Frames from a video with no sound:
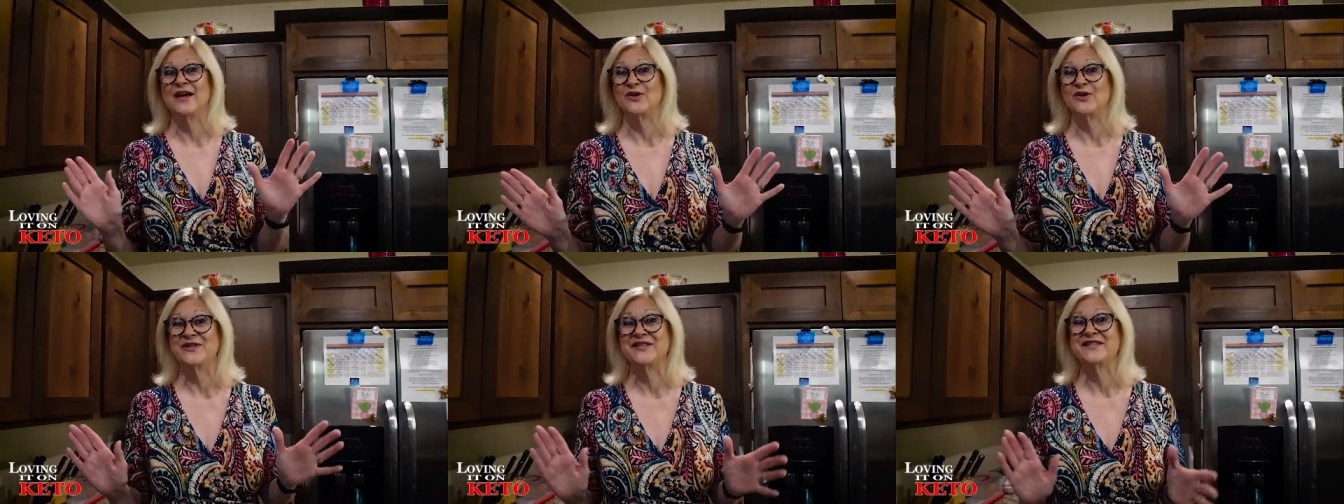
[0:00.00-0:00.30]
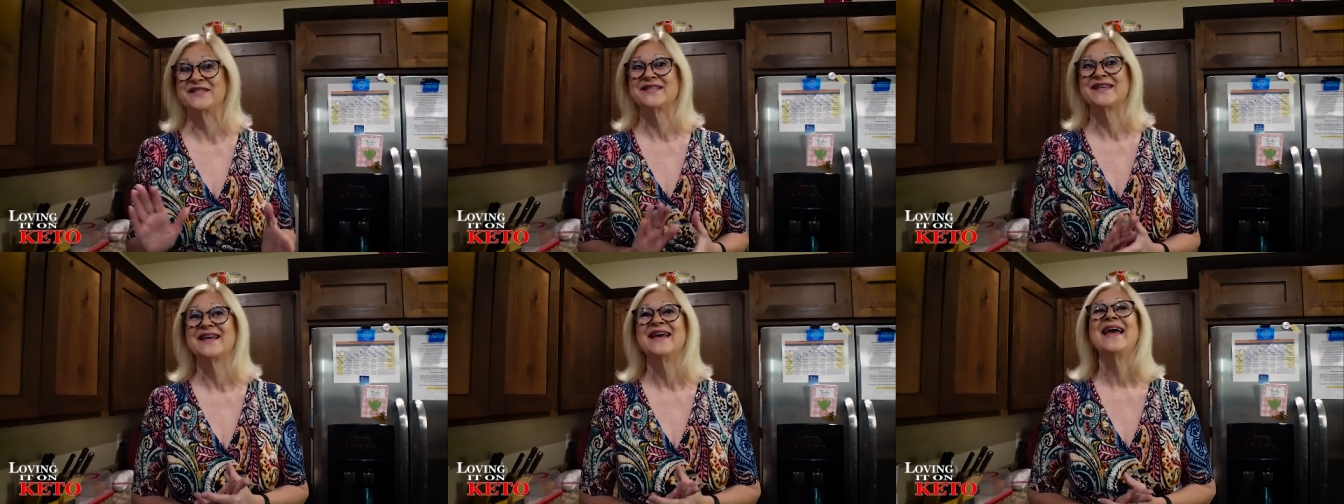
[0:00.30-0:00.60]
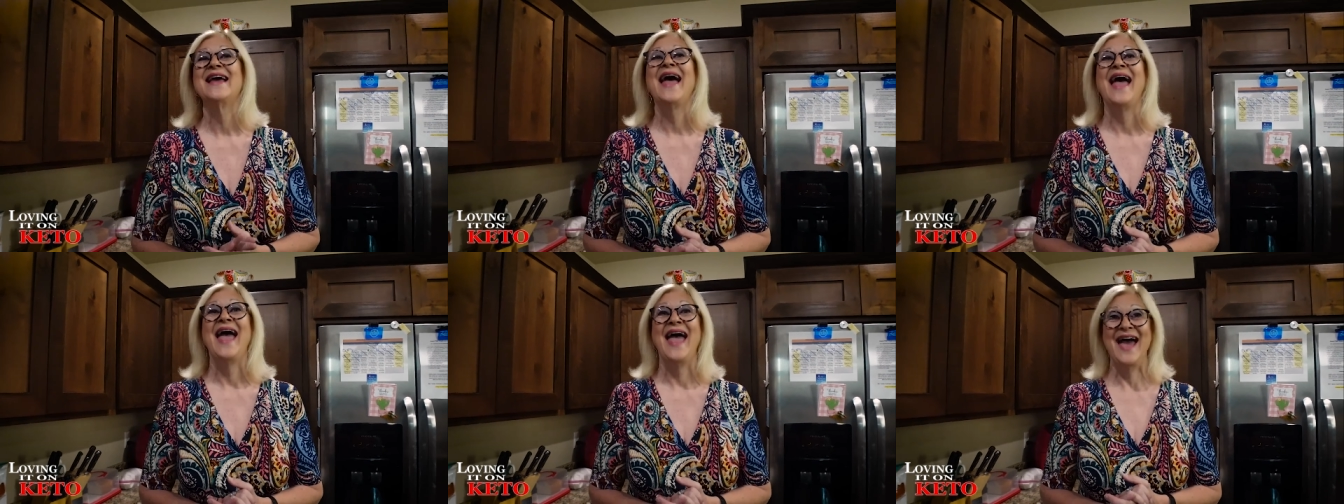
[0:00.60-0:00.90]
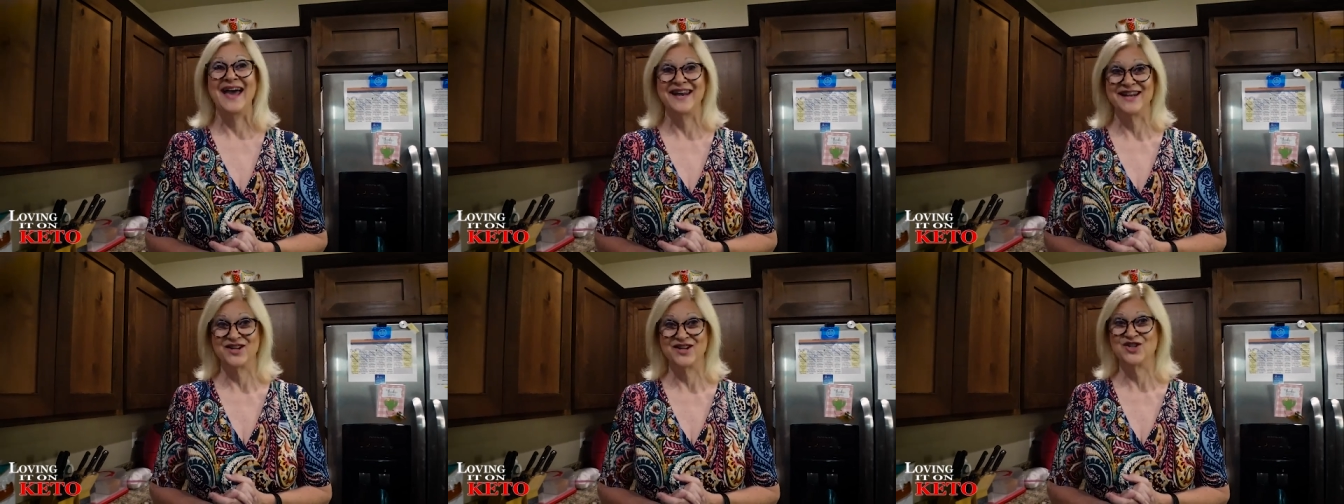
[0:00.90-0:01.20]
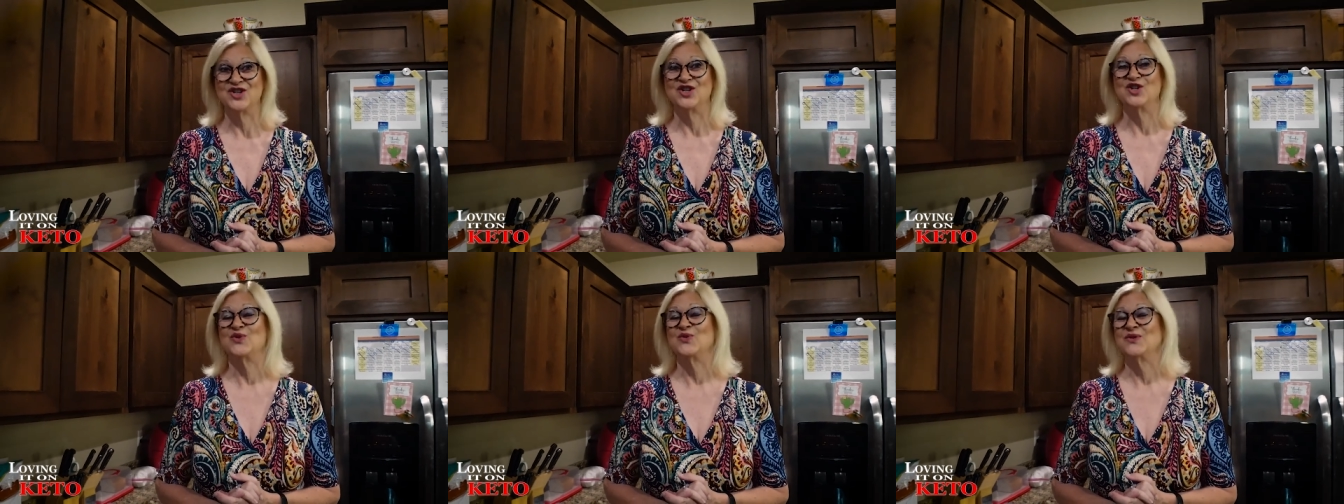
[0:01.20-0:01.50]
else had
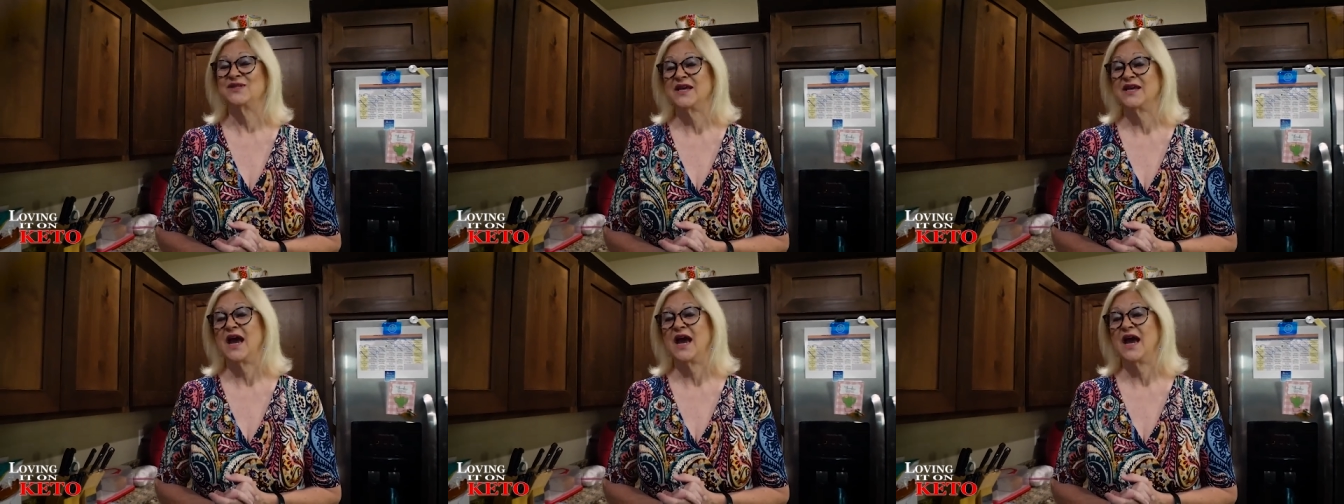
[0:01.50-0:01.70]
issues.